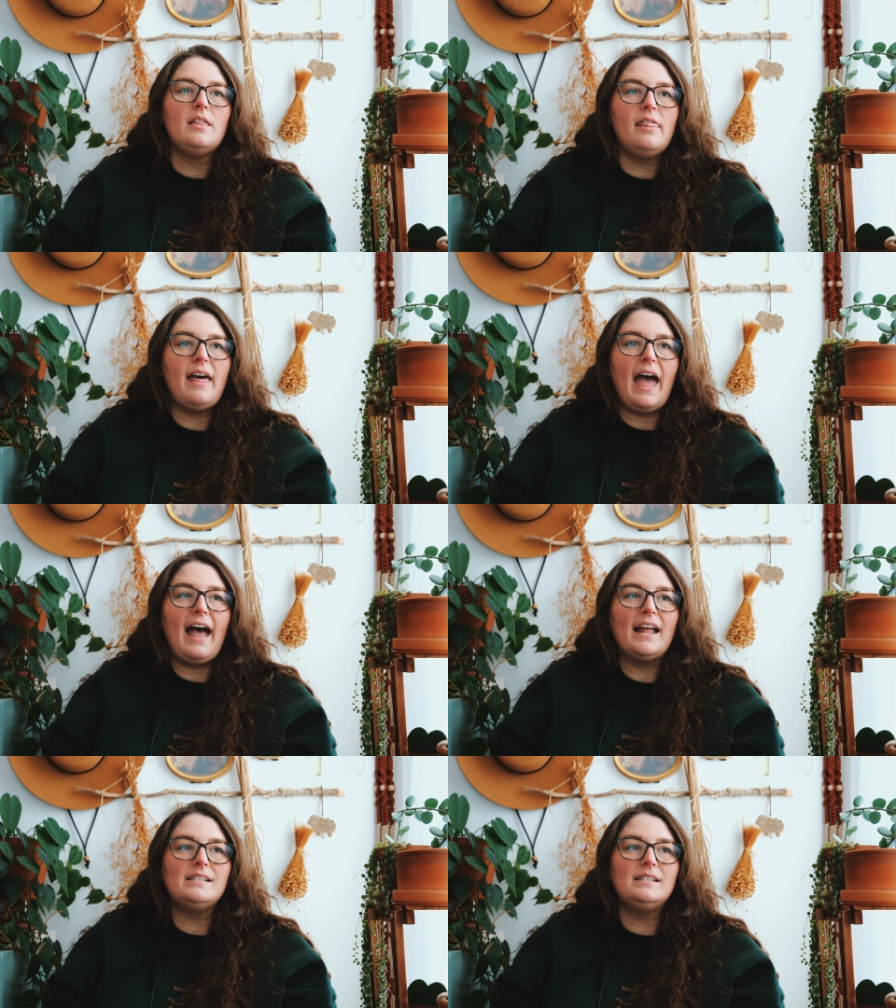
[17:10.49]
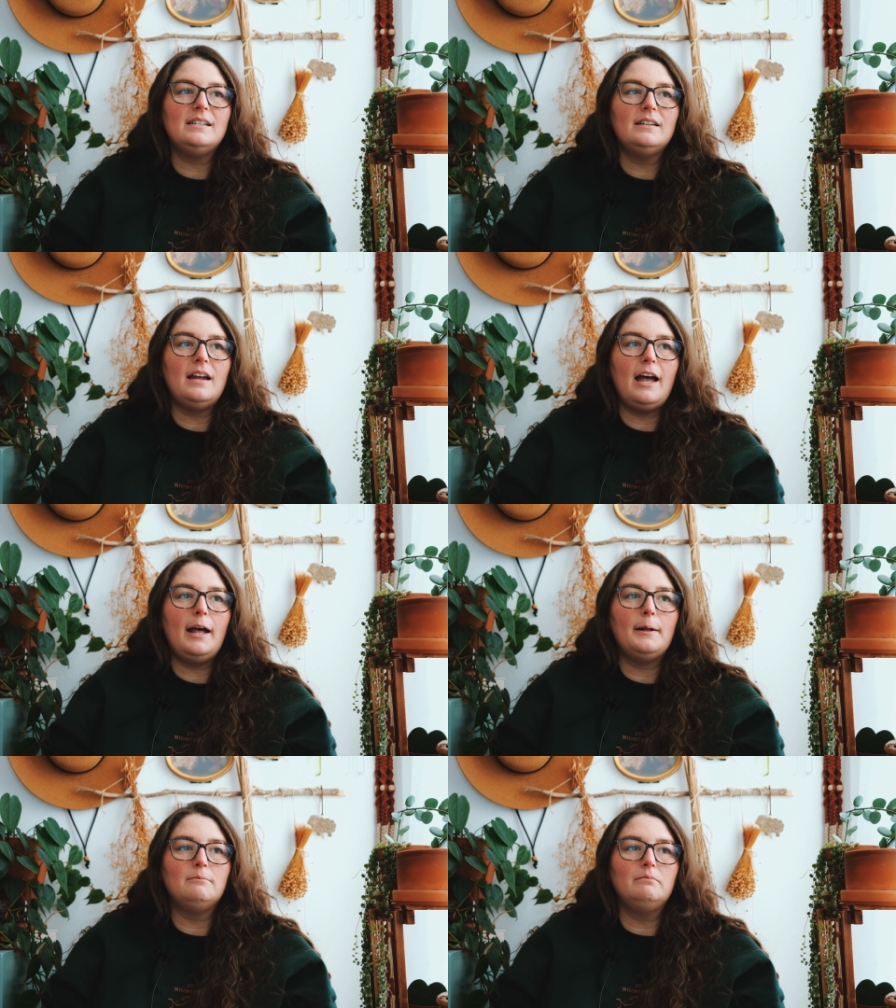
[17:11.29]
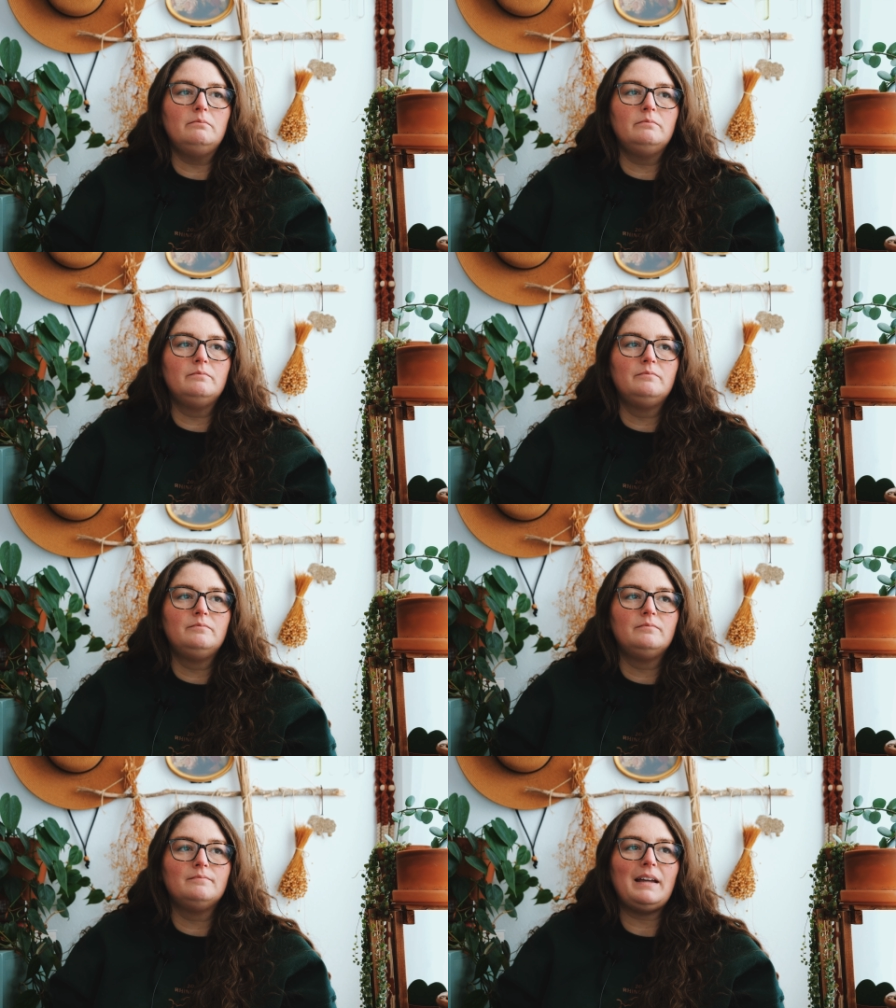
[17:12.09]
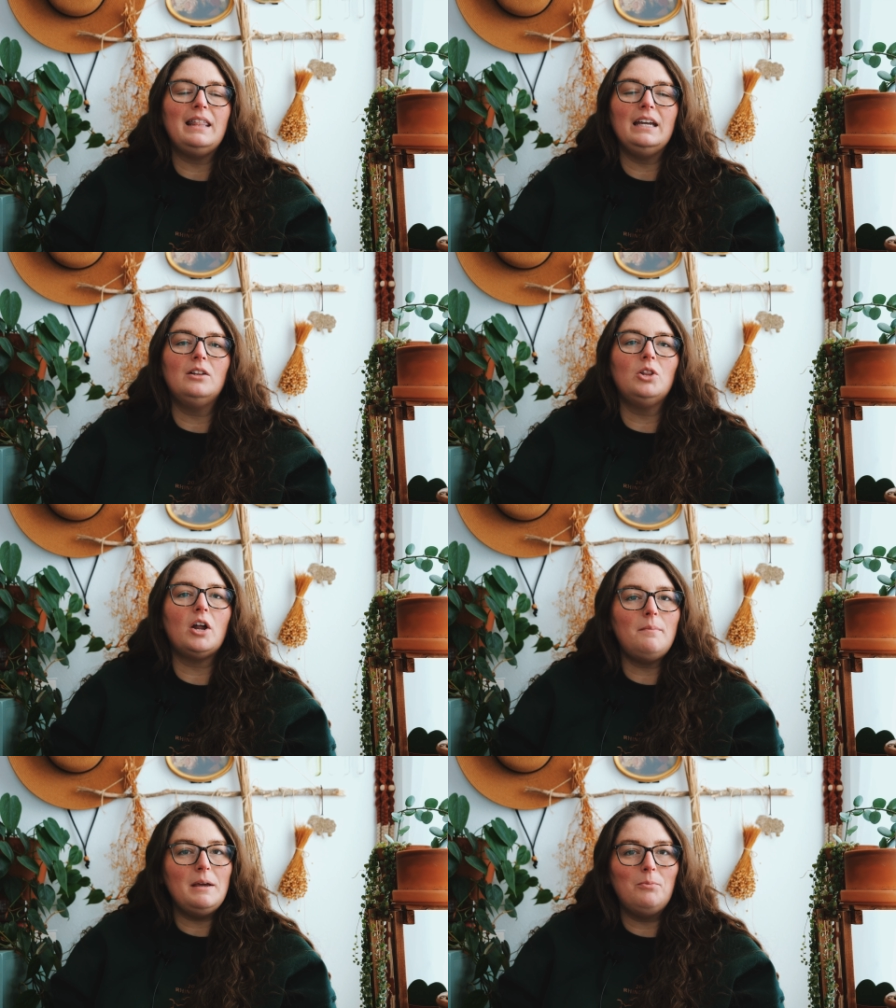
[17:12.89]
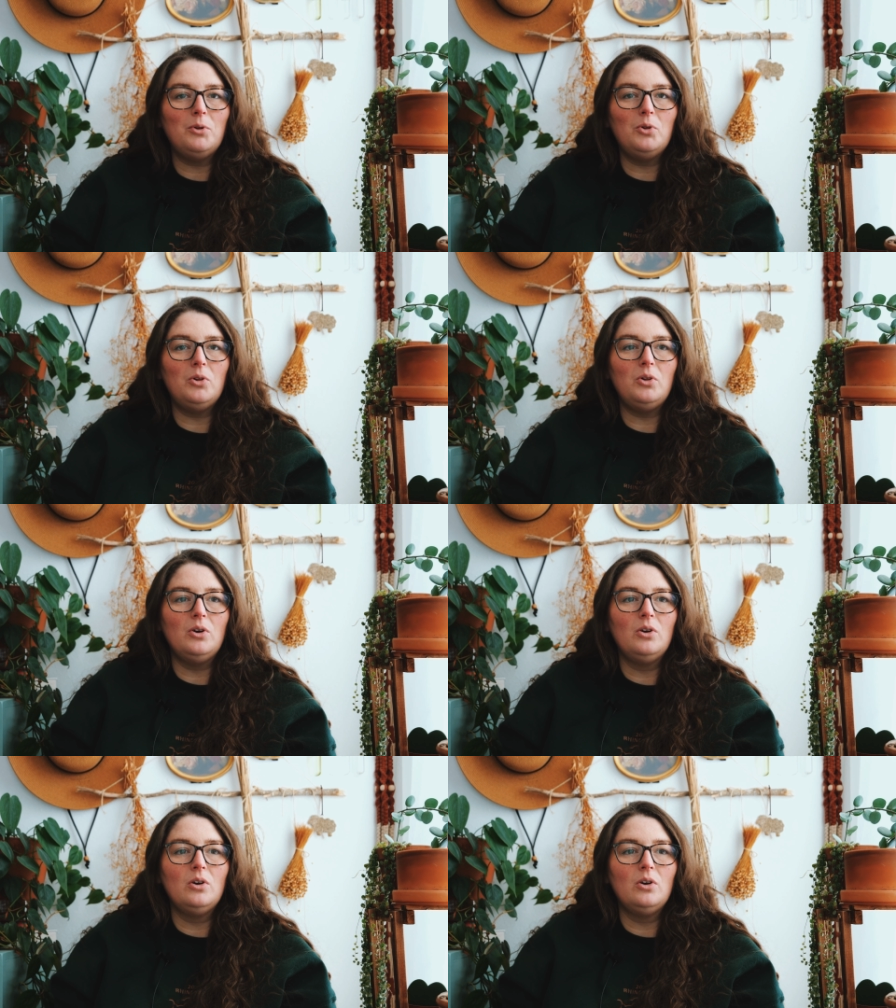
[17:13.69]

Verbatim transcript: that um, I think a lot of people